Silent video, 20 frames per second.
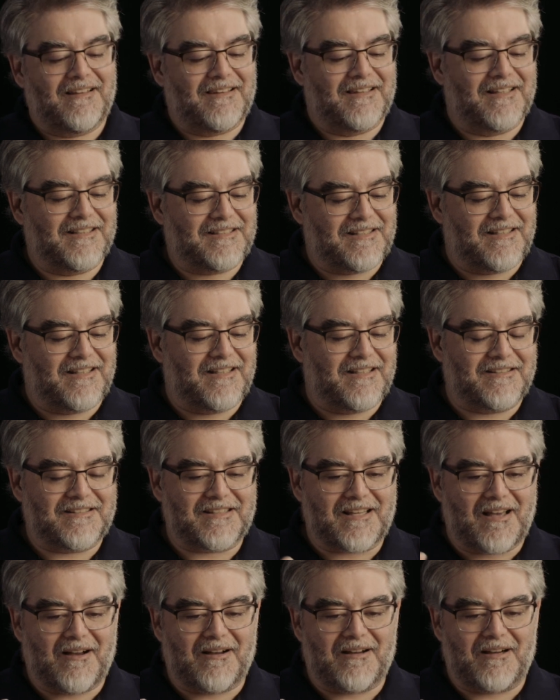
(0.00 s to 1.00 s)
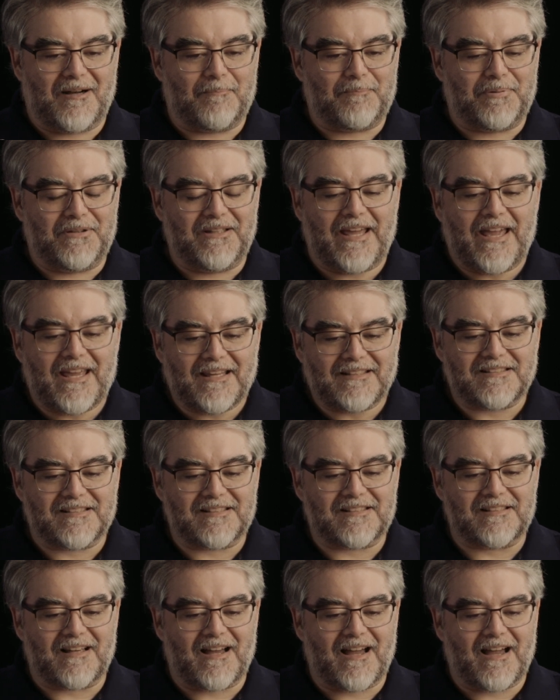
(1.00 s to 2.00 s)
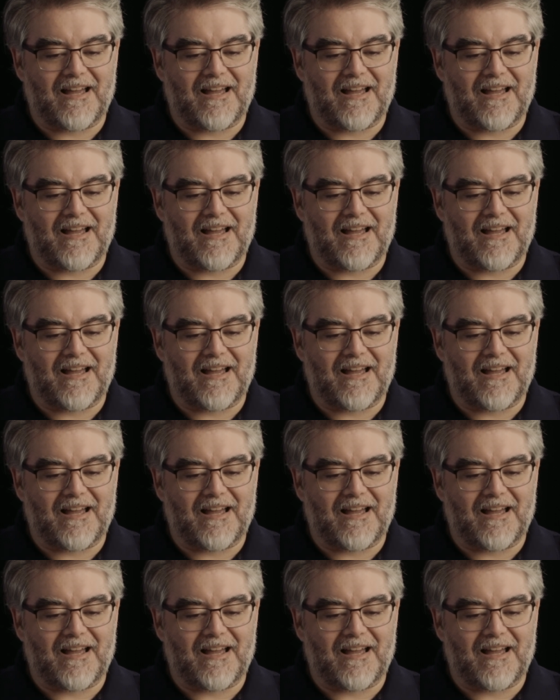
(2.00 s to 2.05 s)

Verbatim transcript: this is a place